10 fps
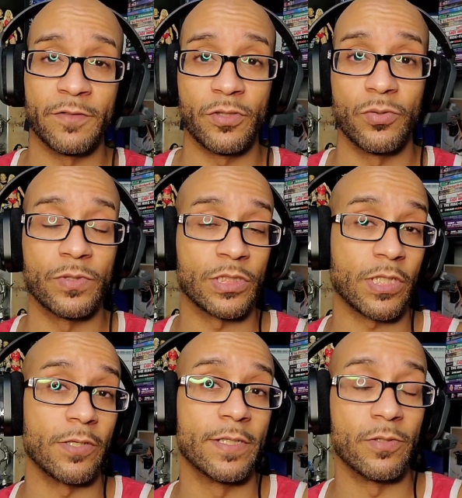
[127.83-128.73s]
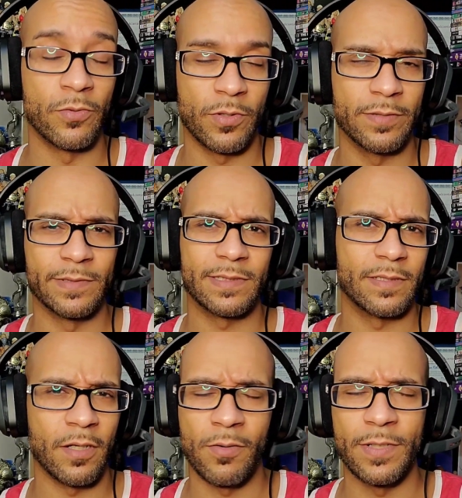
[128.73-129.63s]
show was starting, or it was
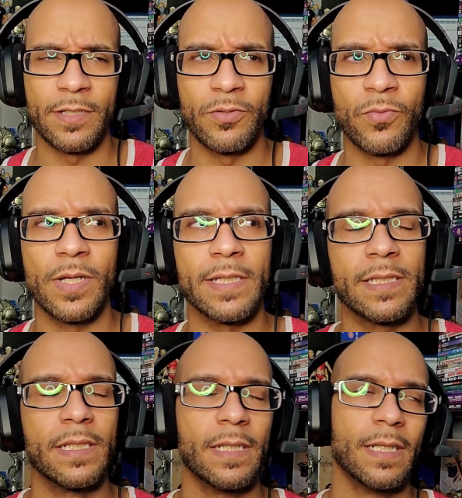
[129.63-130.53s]
already underway.